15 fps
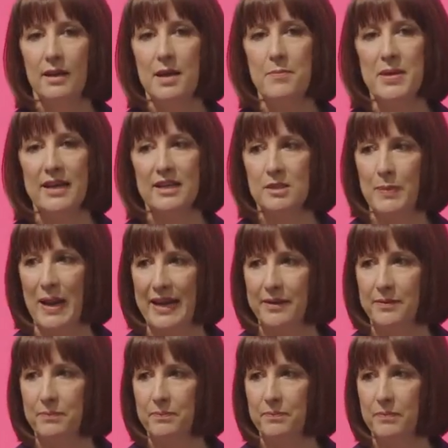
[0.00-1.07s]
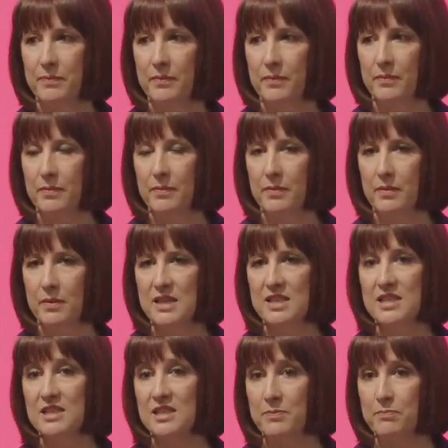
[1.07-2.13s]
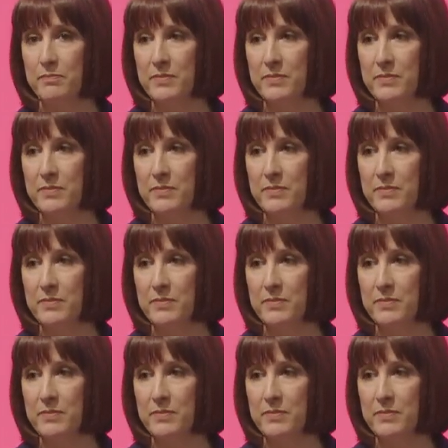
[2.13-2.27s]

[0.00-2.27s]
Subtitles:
let me explain. This is to